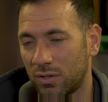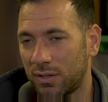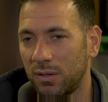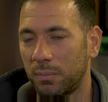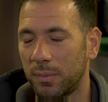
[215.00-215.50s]
So I
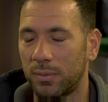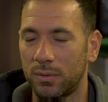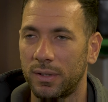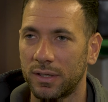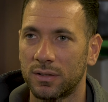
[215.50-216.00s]
think people
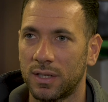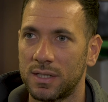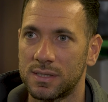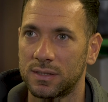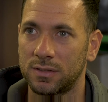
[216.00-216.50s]

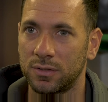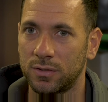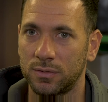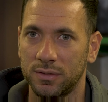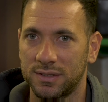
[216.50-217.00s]
recognize it, you know.